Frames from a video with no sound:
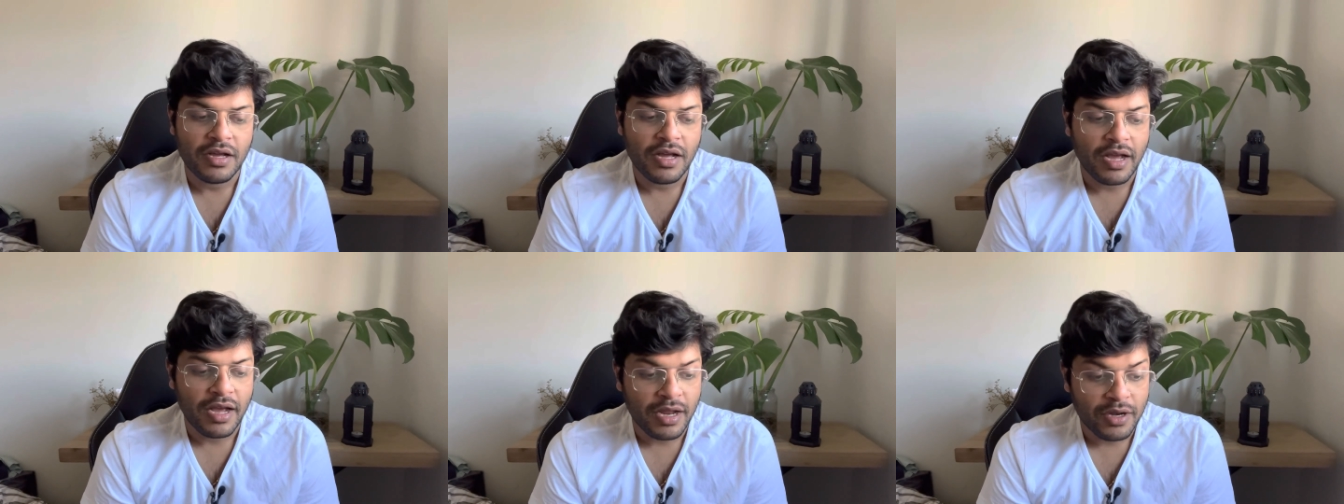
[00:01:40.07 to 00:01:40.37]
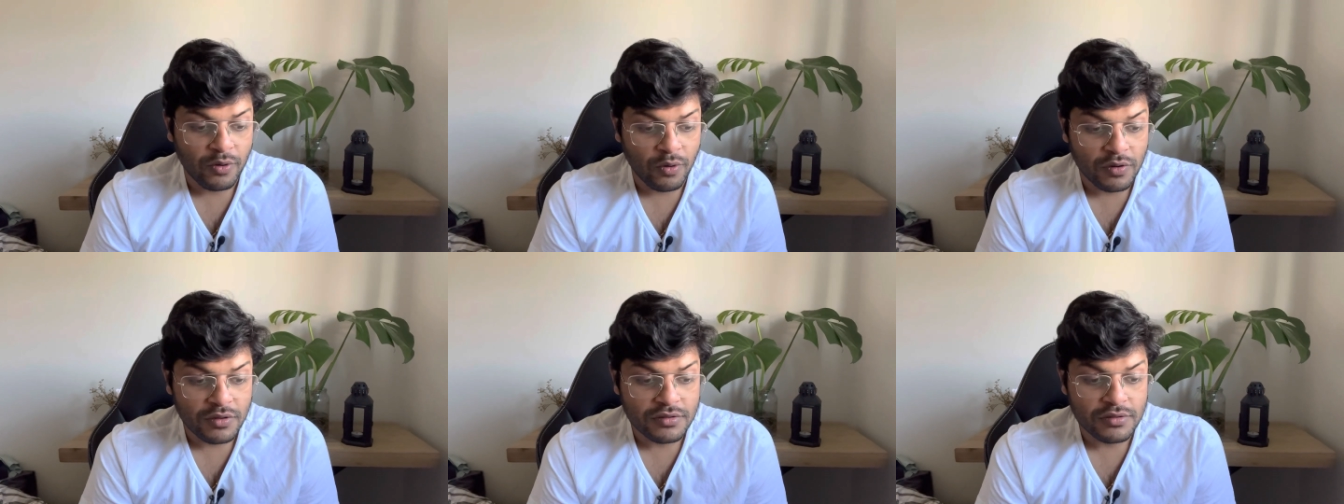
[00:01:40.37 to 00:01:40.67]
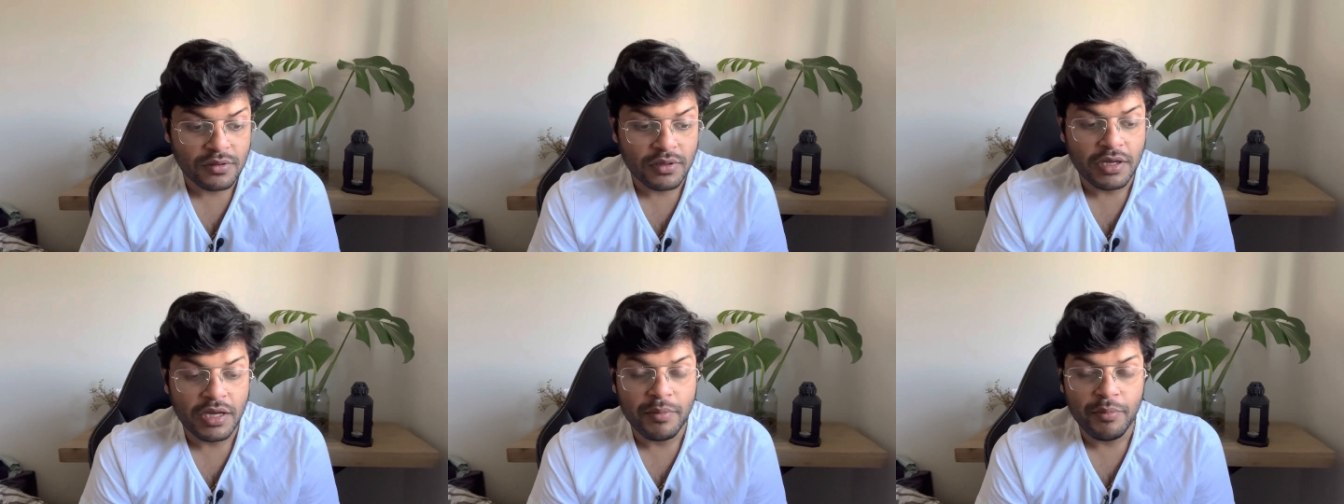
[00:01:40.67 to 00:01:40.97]
and
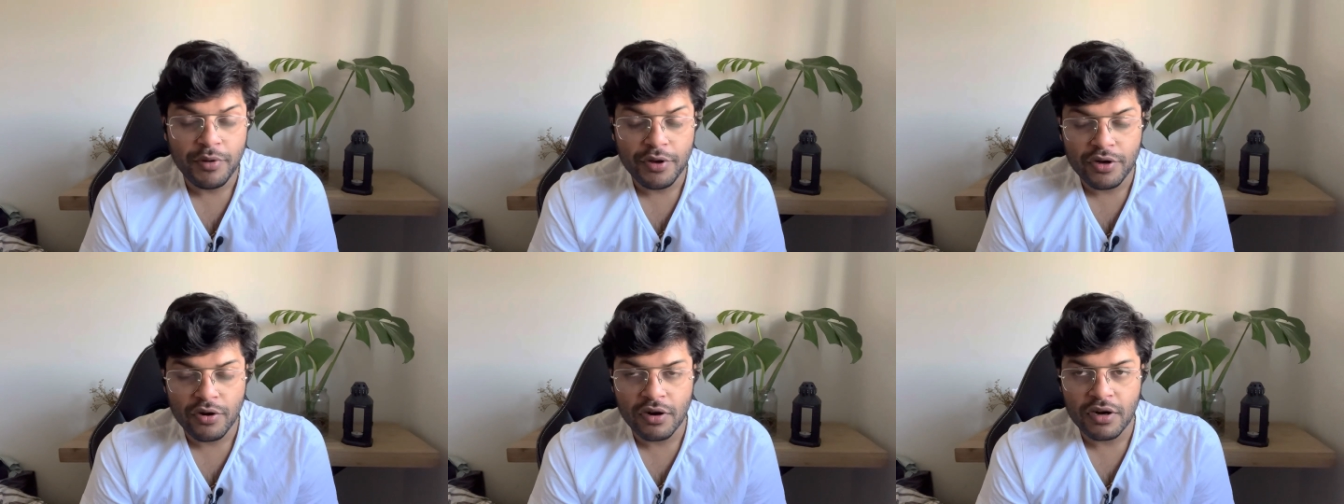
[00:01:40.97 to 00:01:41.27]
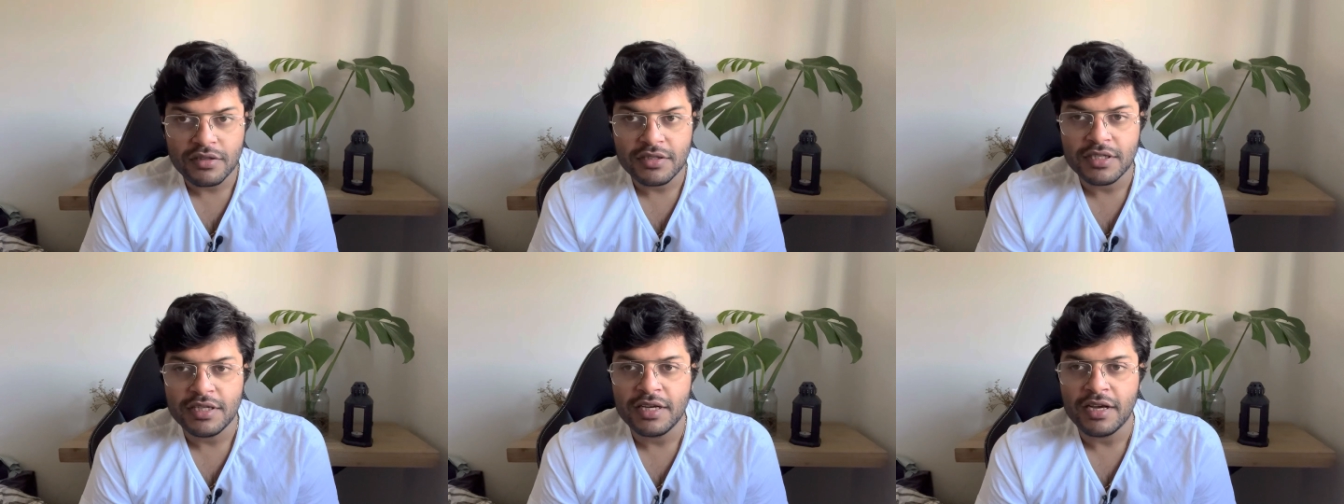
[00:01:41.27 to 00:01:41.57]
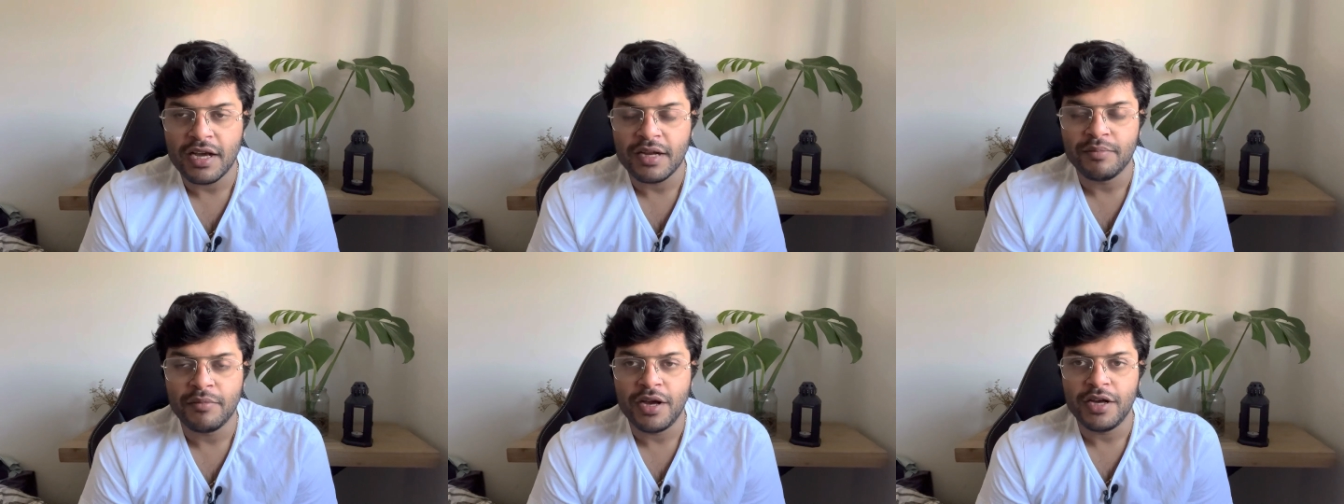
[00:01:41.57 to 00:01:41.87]
also immunology
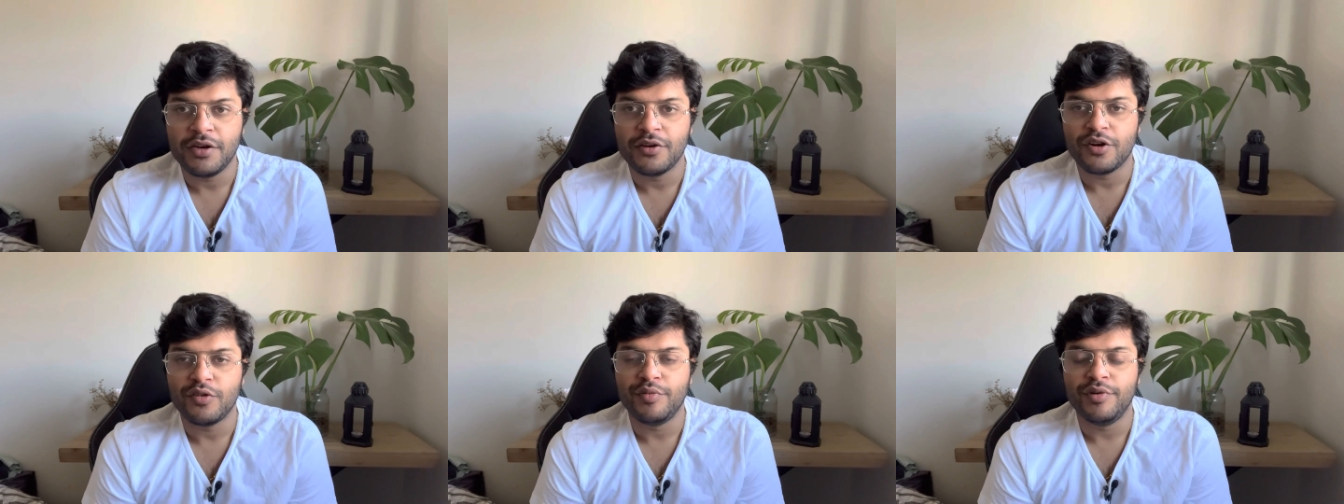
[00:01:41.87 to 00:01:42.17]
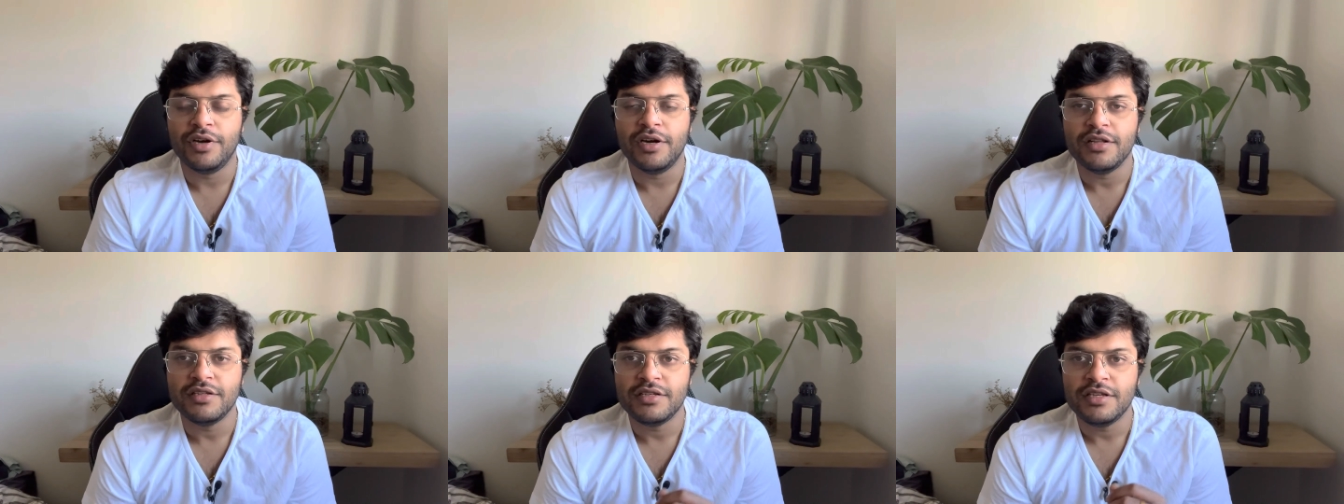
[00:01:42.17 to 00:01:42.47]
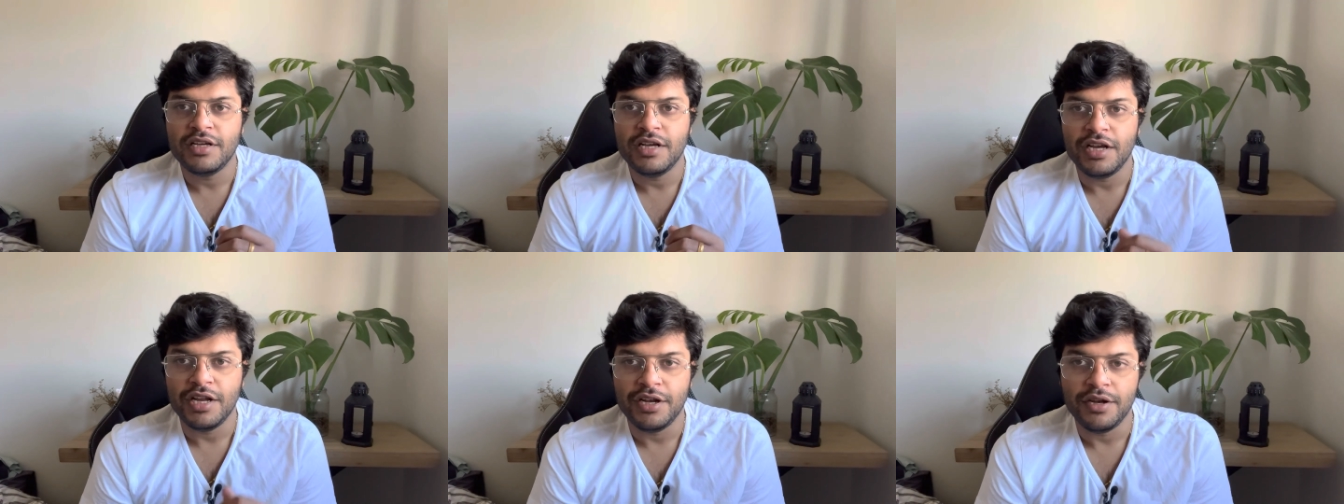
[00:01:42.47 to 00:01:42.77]
and
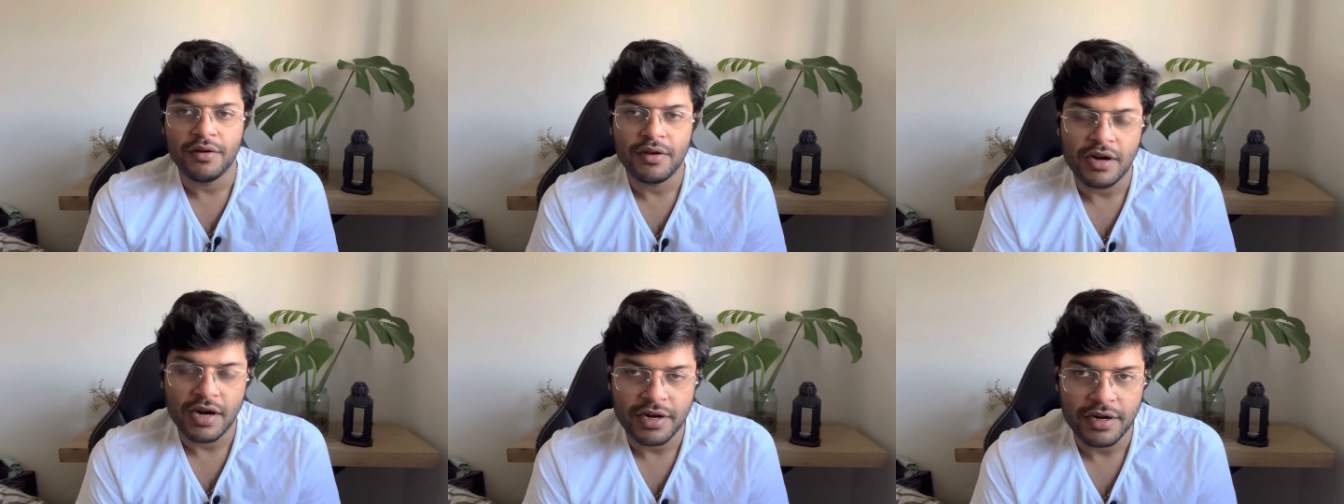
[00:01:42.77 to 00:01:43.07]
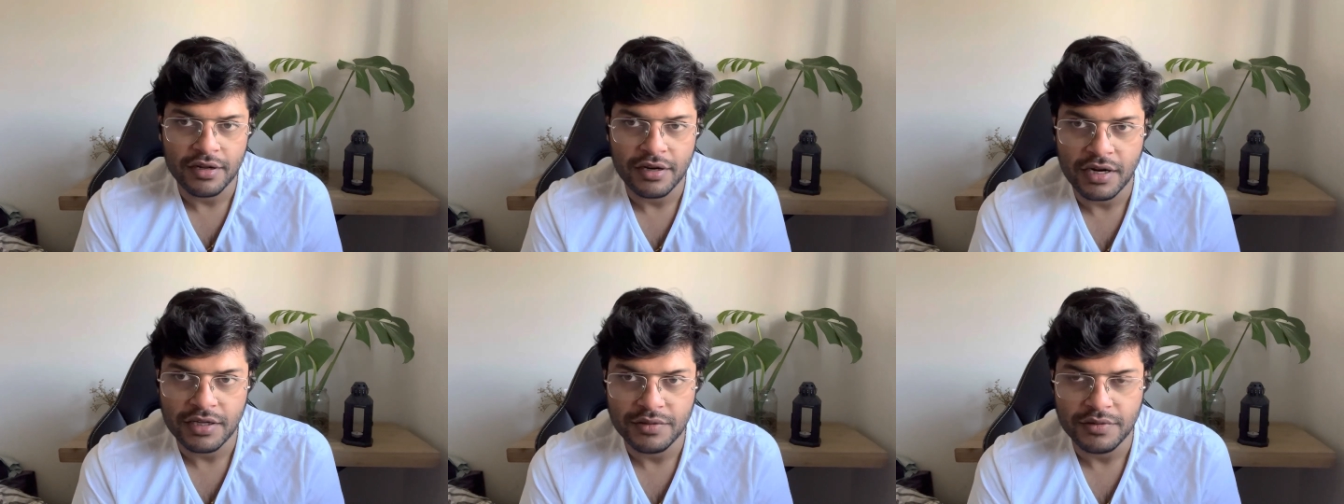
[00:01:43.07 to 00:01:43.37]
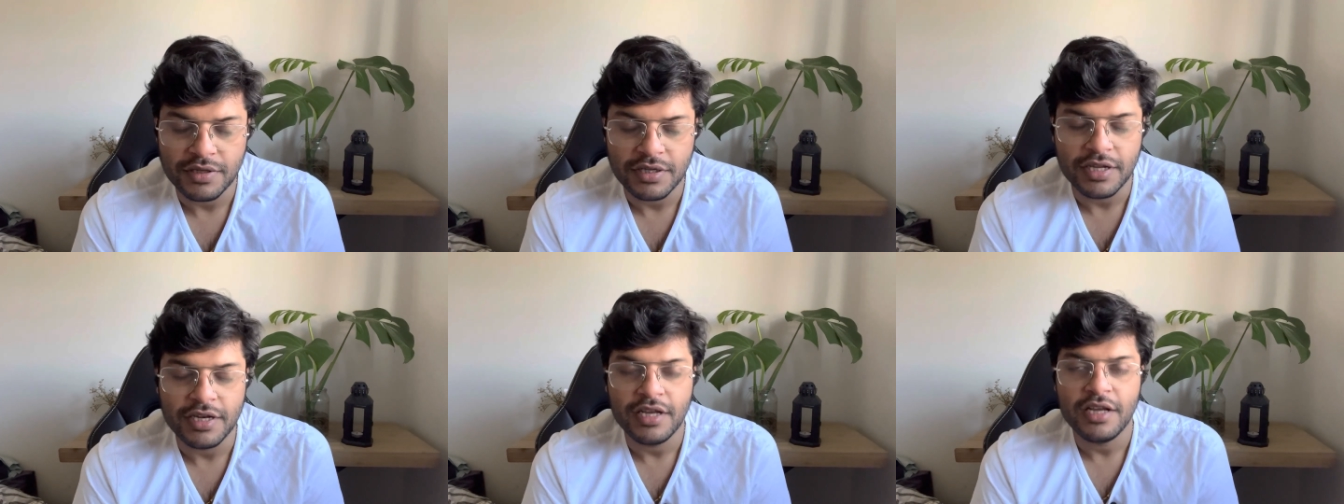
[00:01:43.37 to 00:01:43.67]
microbiology in your
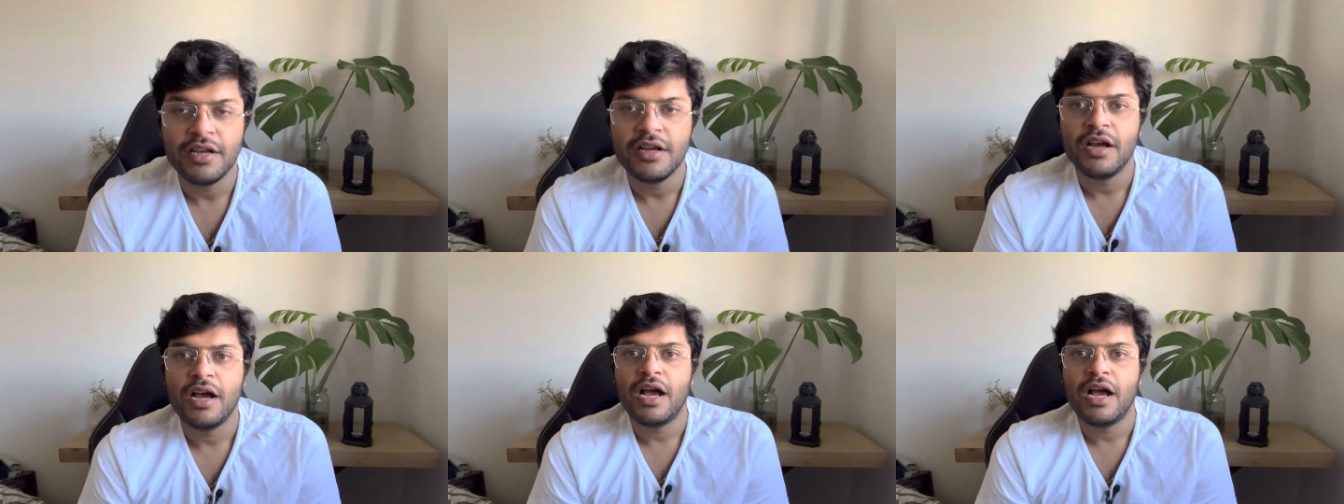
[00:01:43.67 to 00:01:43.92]
undergraduate degree